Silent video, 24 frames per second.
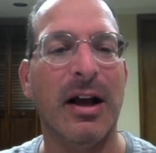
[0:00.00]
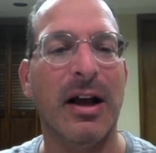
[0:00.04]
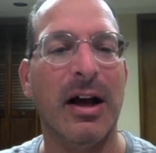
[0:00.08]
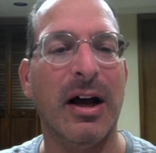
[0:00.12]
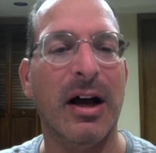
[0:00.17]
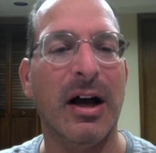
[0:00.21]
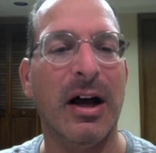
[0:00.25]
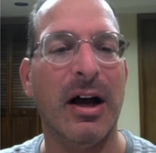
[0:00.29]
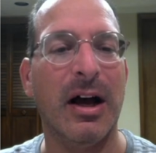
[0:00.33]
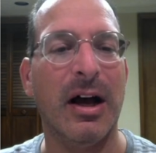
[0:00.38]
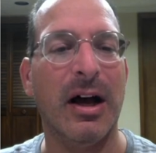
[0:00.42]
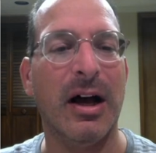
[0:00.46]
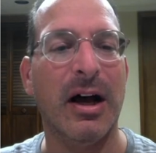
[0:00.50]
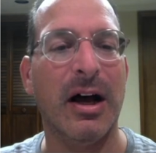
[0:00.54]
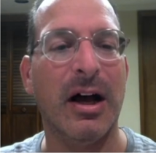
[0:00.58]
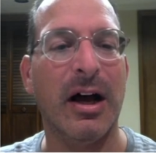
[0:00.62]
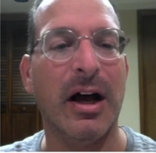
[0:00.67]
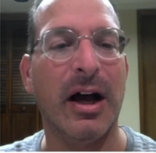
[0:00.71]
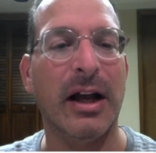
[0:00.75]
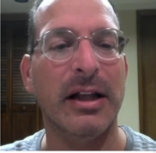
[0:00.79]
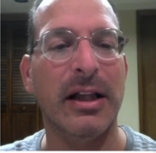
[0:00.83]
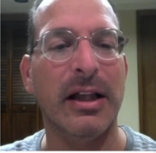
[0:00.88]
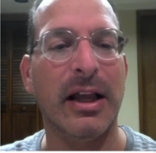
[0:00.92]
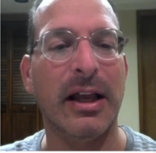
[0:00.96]
Uh,
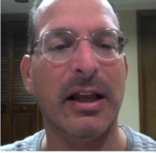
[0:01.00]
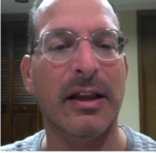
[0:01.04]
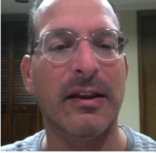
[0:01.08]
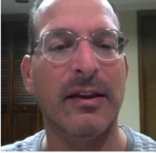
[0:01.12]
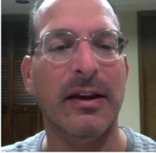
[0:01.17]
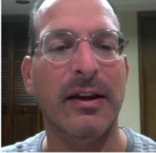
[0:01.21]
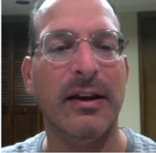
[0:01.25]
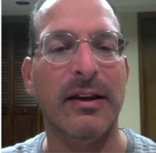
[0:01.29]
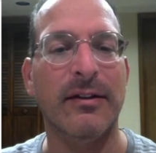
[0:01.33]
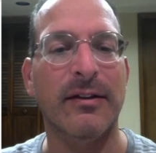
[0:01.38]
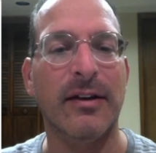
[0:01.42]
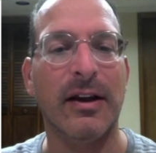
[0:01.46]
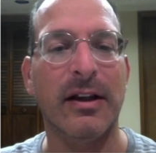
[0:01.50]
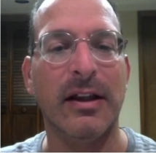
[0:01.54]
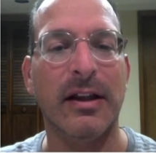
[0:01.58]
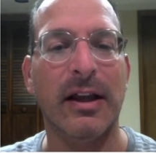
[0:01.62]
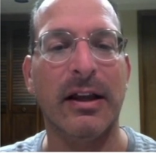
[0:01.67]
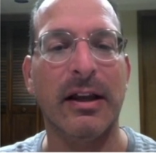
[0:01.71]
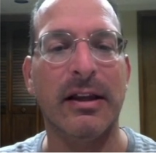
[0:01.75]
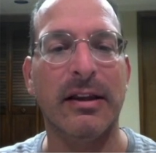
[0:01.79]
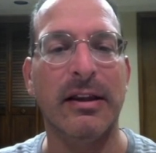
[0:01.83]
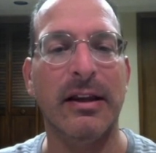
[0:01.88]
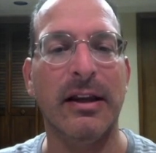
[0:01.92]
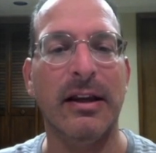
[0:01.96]
I like these. I
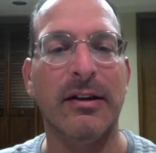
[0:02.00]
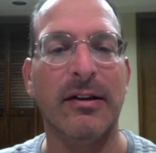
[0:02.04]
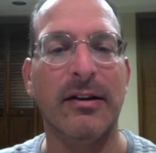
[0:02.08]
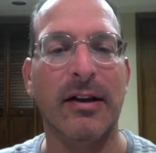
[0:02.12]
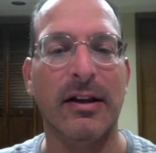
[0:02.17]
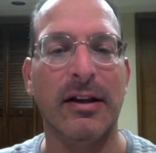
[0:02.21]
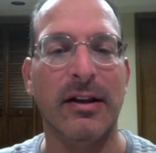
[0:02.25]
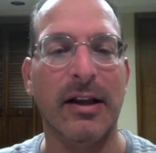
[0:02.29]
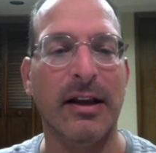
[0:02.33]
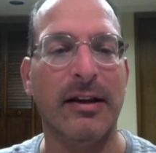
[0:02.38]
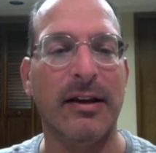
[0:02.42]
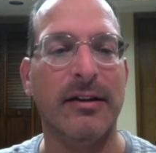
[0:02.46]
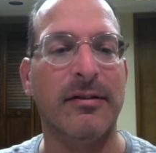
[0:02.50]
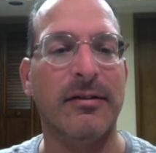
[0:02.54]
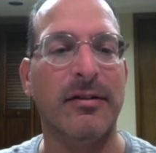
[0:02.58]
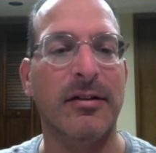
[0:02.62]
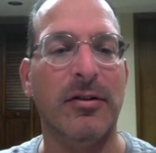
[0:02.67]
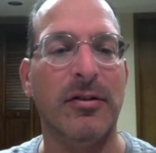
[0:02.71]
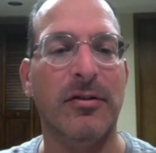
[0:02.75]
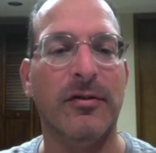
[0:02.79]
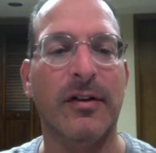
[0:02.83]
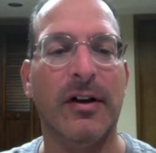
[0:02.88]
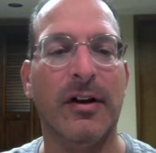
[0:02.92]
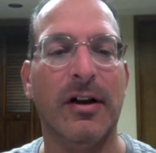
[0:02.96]
like these. I like
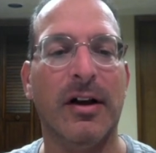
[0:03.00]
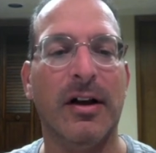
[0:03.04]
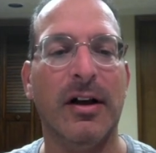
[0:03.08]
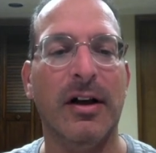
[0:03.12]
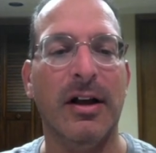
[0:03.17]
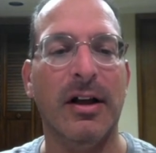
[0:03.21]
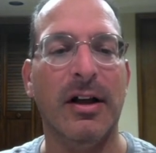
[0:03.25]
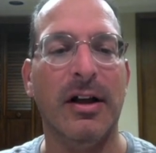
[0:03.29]
Silva.